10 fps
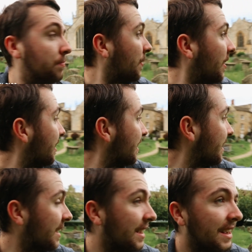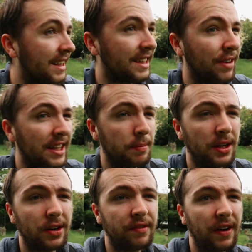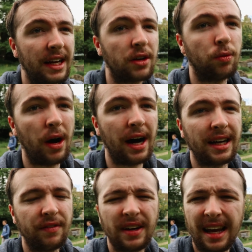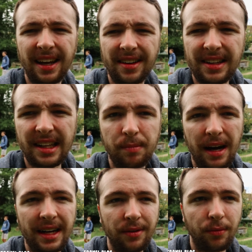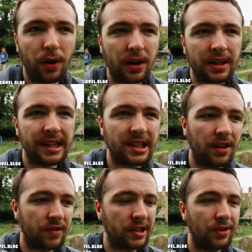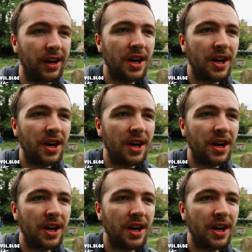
But it is great to be here. It's very quiet. I think England is back at work and stuff. So